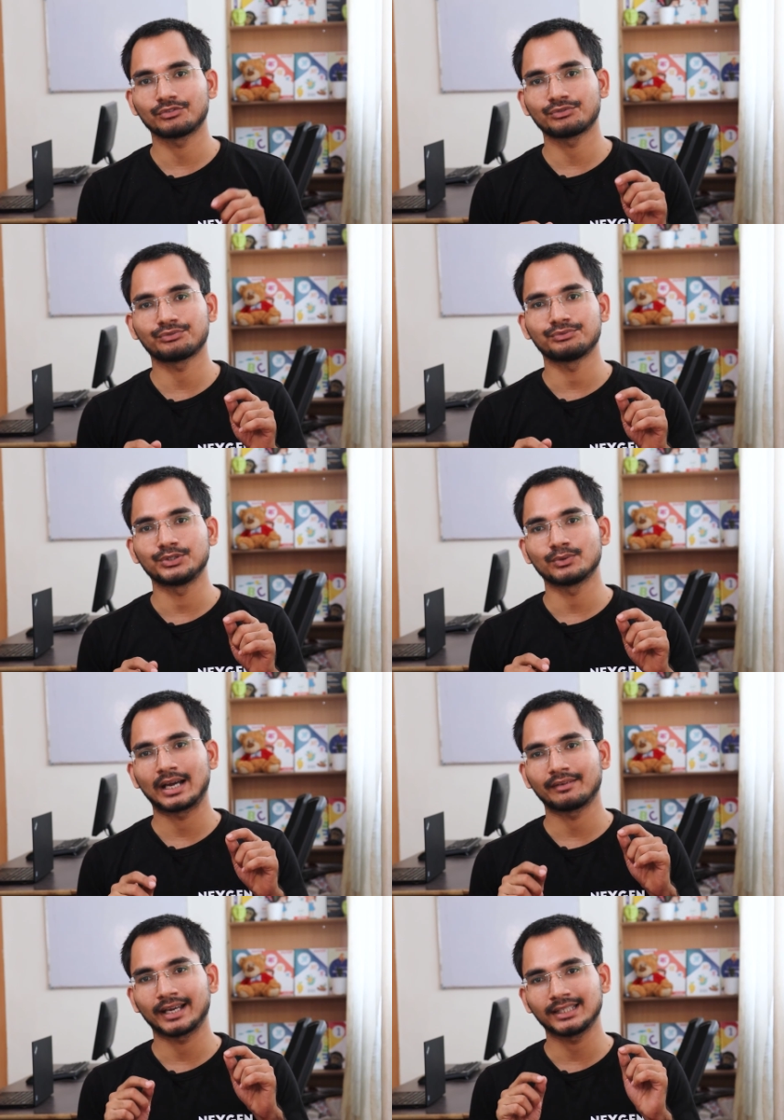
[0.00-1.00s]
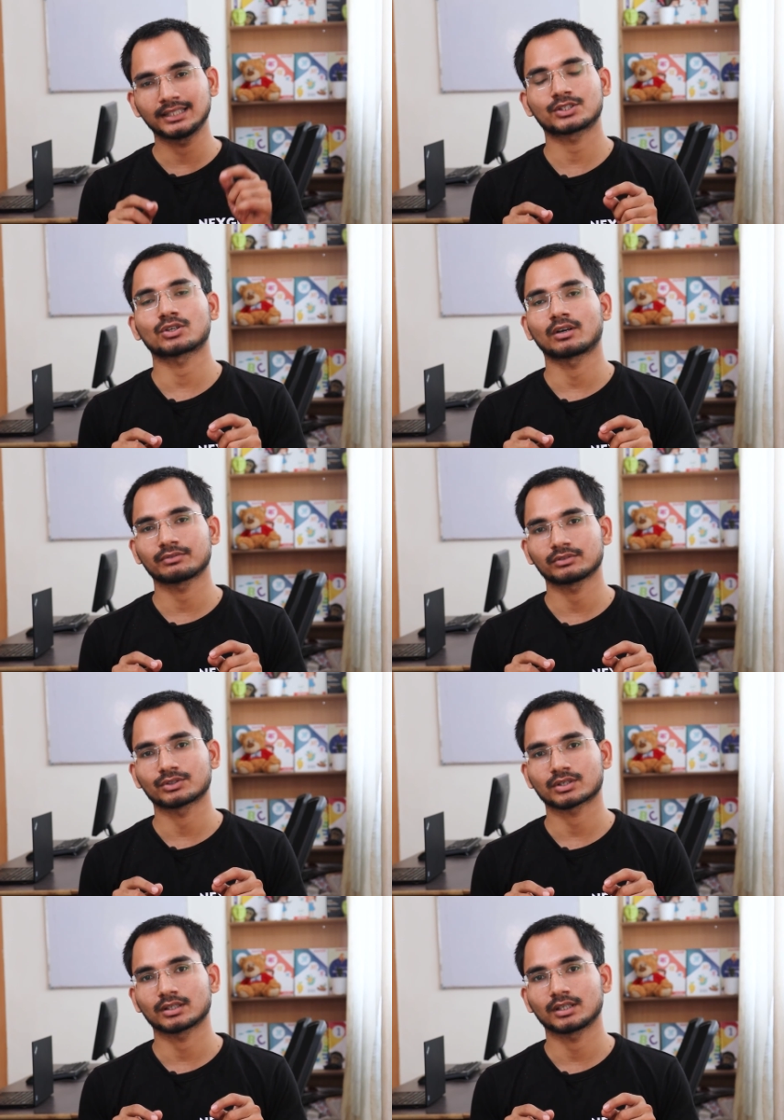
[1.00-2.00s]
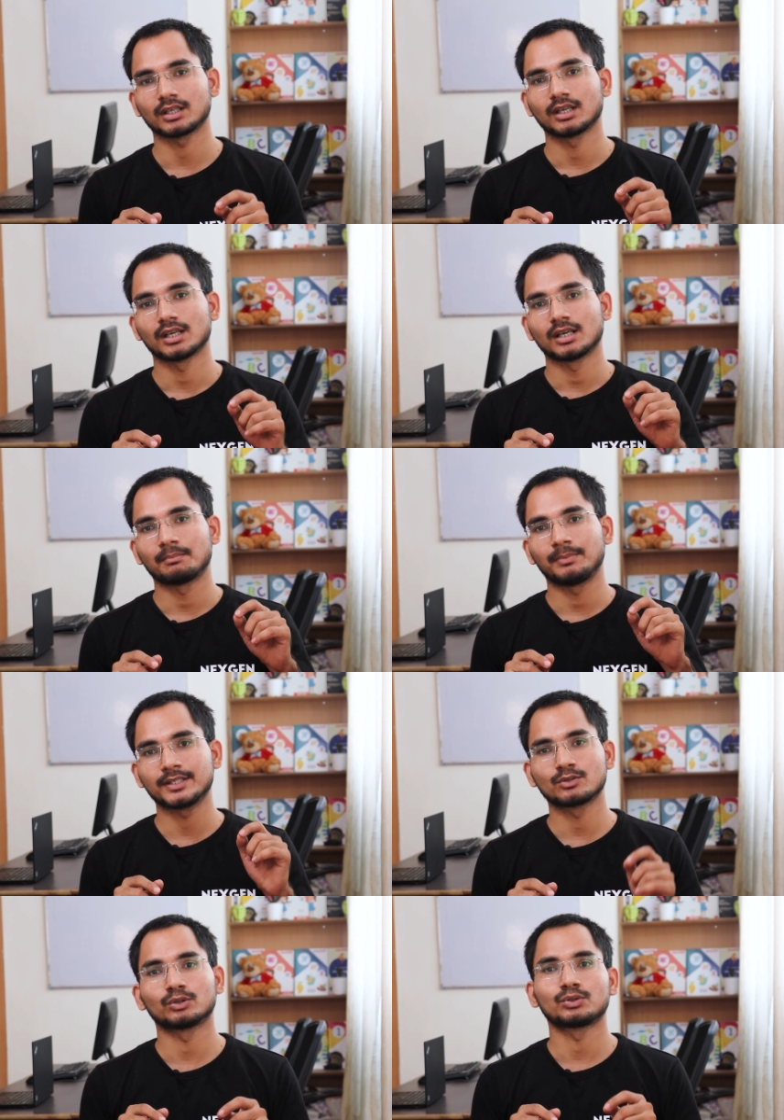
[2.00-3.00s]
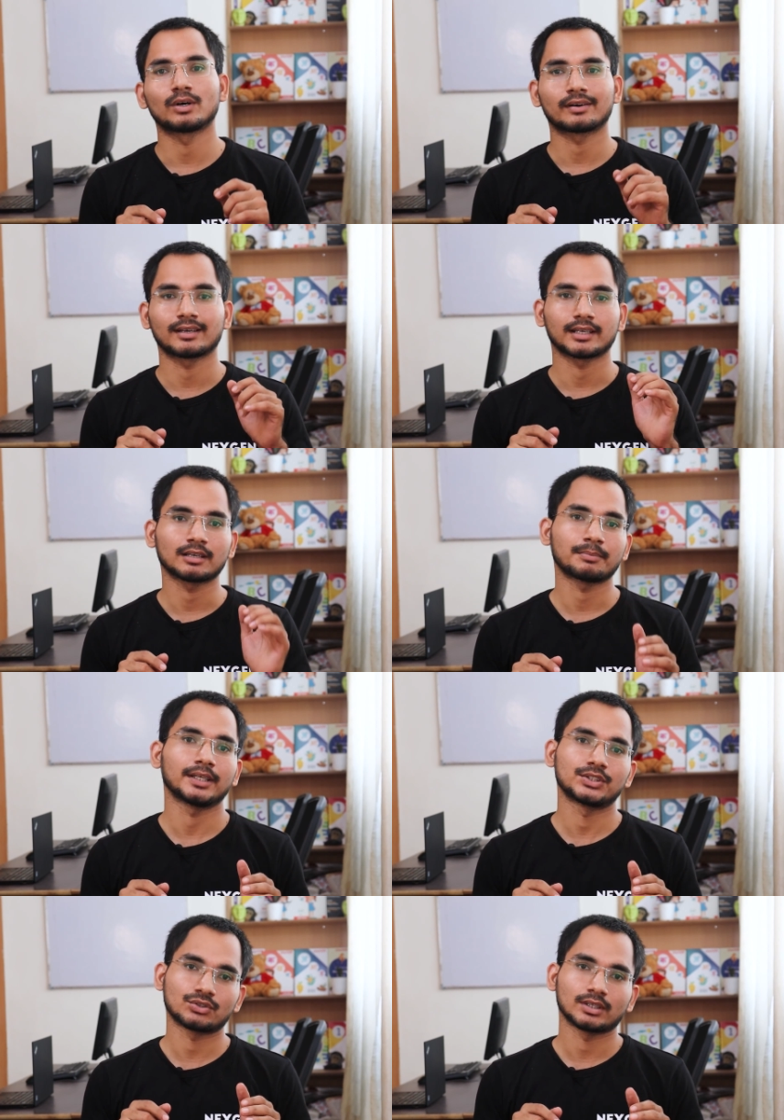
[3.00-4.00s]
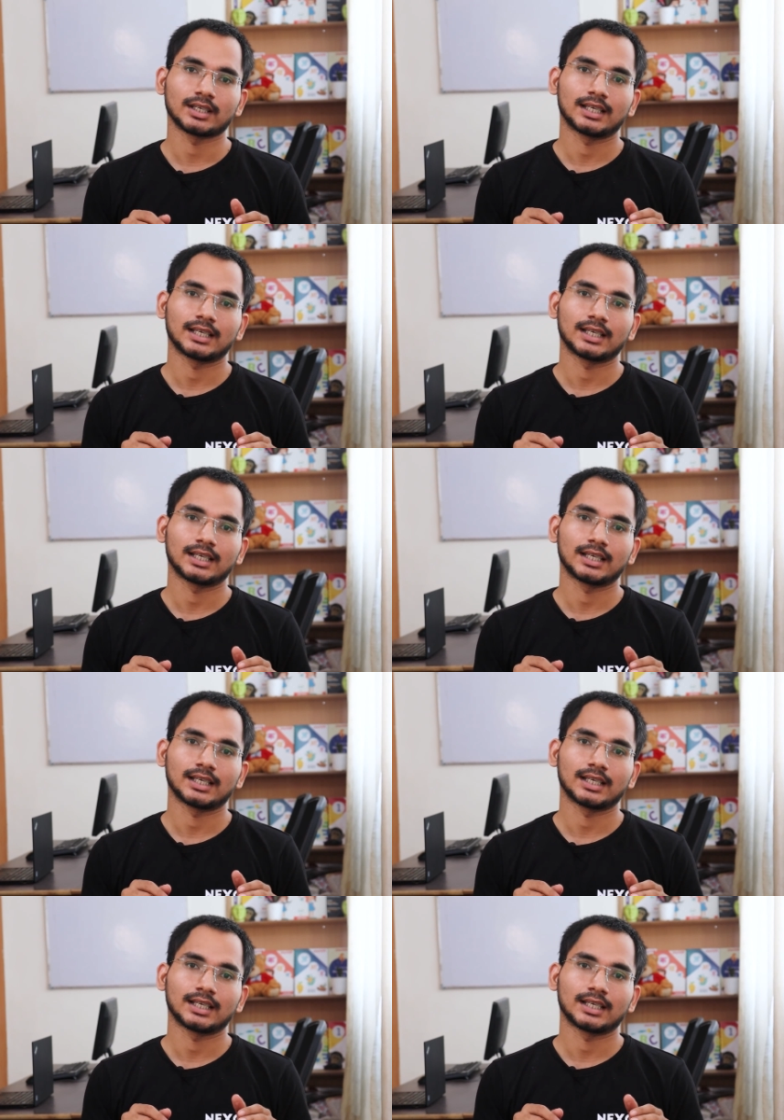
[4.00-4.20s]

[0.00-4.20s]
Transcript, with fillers: if you have any sort of question, please go through our career page.